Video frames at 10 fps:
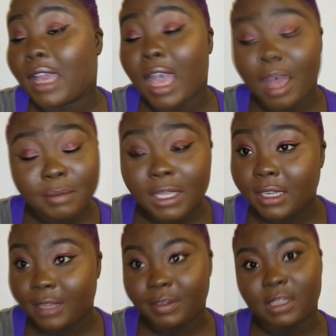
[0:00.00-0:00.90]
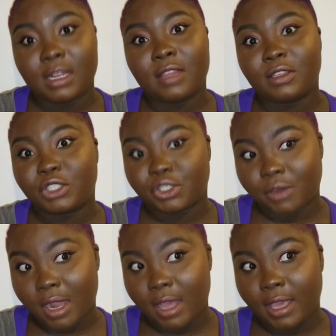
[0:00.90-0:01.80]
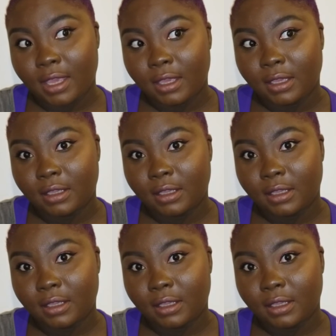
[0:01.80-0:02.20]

I'm gonna give it another try,